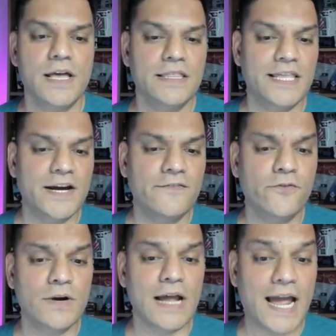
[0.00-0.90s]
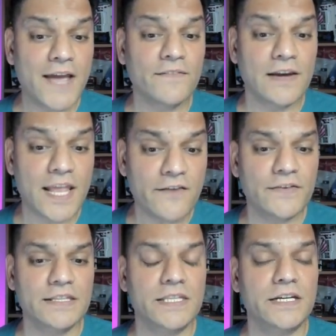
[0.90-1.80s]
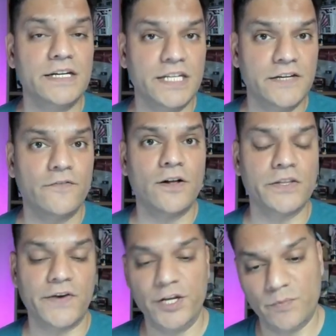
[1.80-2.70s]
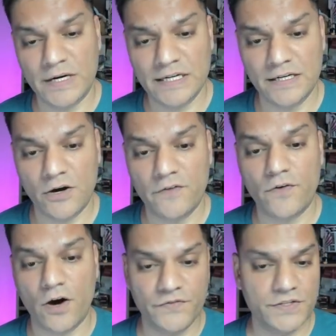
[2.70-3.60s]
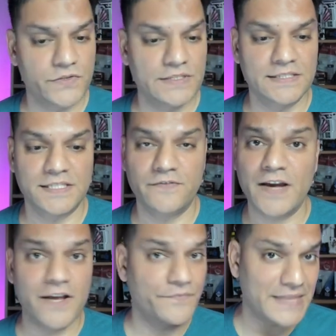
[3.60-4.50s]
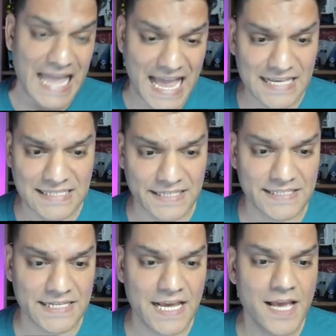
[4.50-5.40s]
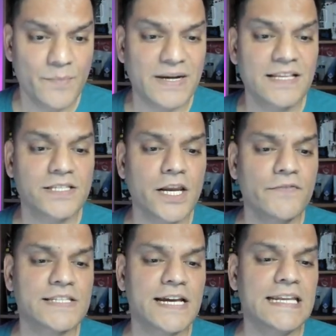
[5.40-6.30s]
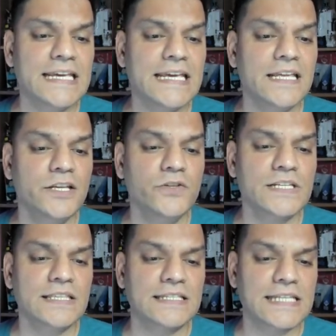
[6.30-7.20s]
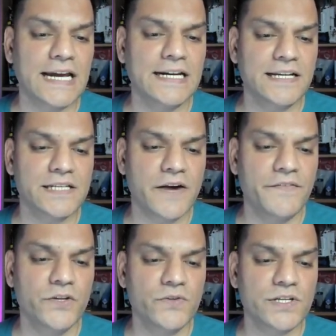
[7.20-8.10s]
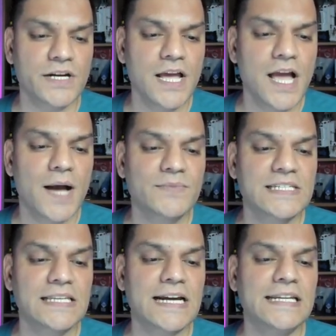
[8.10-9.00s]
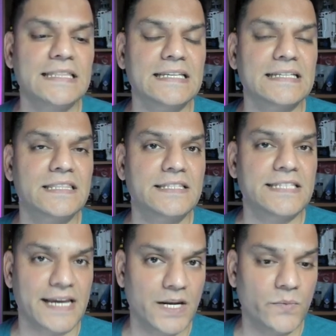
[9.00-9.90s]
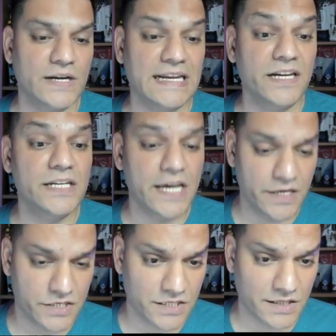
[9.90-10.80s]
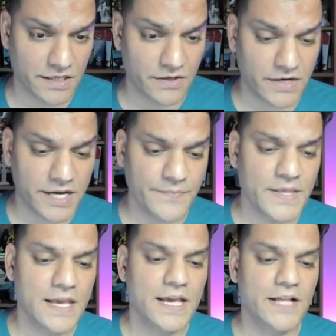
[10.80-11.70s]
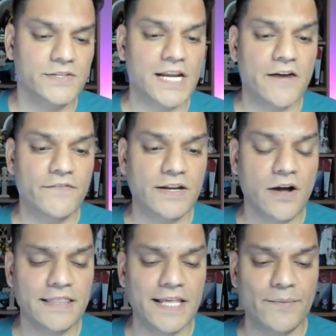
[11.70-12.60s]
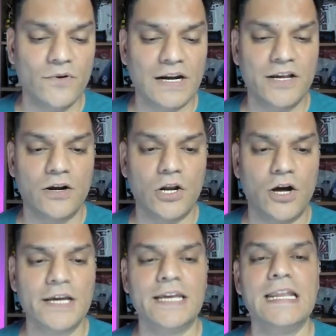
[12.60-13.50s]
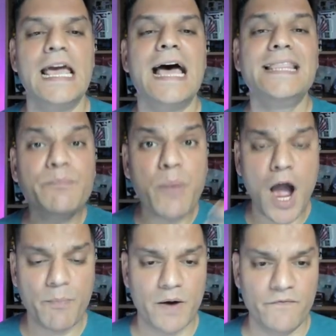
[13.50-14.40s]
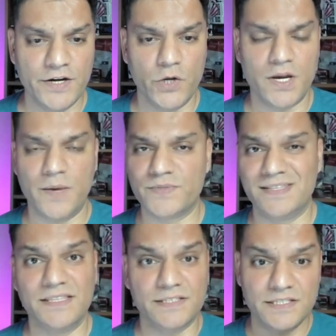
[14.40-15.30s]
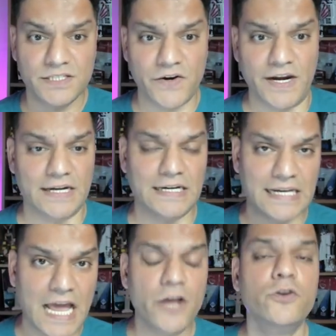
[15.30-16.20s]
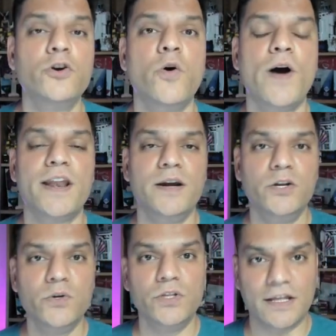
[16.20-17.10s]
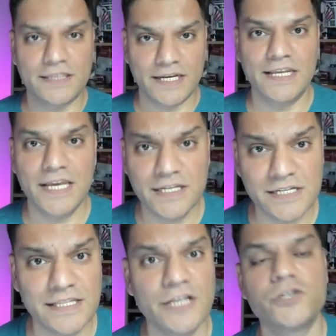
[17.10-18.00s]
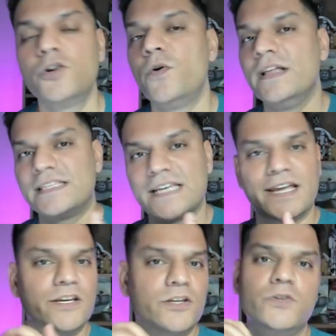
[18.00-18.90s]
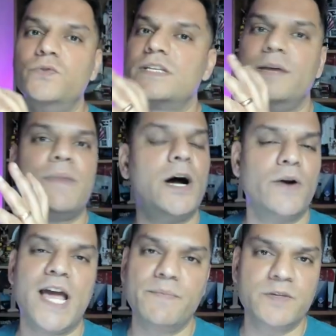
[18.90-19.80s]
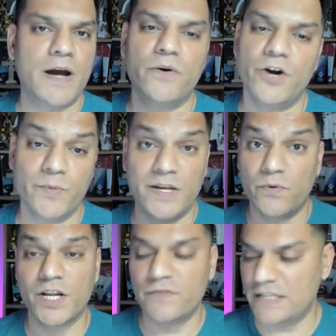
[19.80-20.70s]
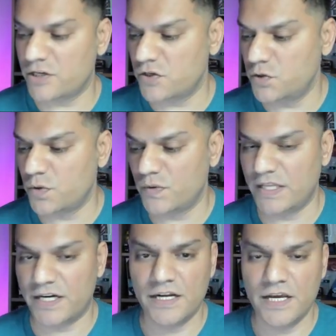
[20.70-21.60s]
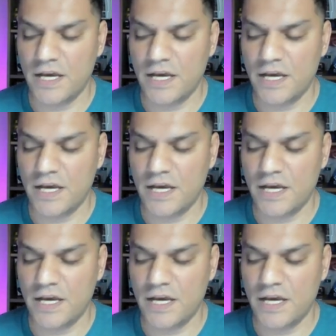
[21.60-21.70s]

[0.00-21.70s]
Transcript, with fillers: Therefore, I have left the default radio button of Office 365 as is, but instead of signing using the sign in as current user, I'm selecting the second one intentionally, okay? And so now after I got that, I'm gonna click on login and the pop-up window comes in. This is great. Now you go ahead and do the authentication that you go and sign into, say Power Apps, Power Automate, whatever that you do over there.